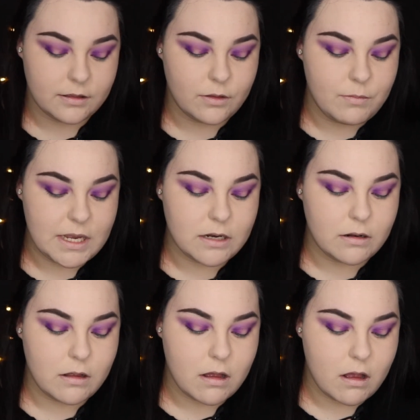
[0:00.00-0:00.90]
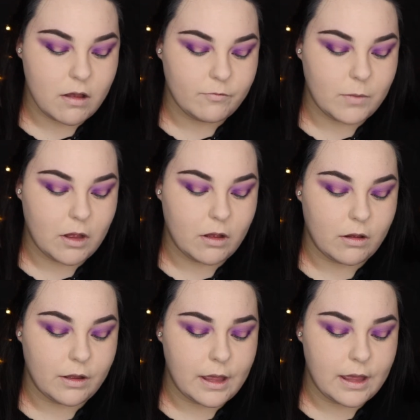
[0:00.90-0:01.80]
the middle of my
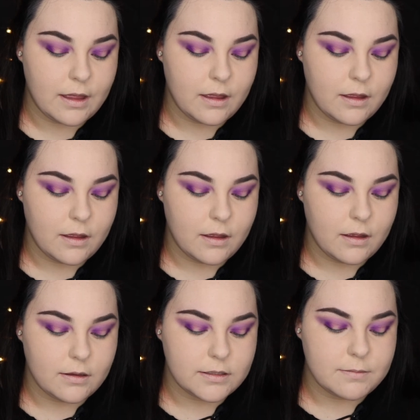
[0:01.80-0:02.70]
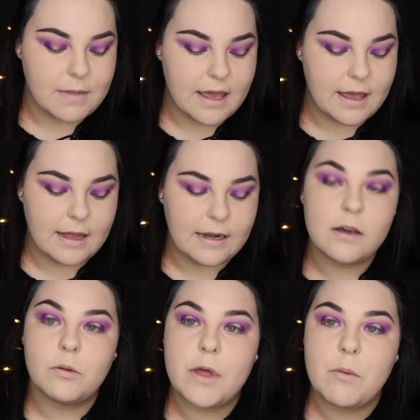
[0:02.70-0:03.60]
eye to make it a
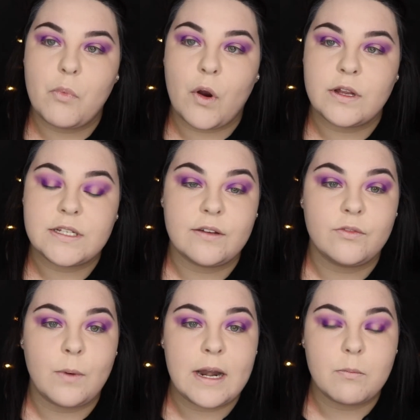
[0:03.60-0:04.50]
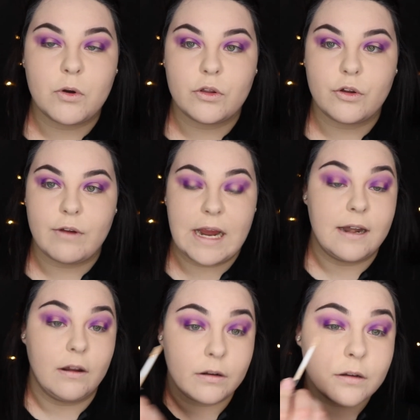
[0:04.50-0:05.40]
little bit brighter for when I put the
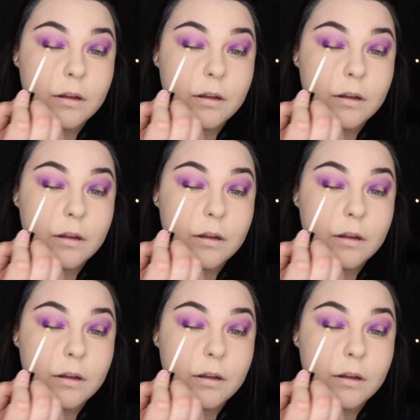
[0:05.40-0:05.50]
green on.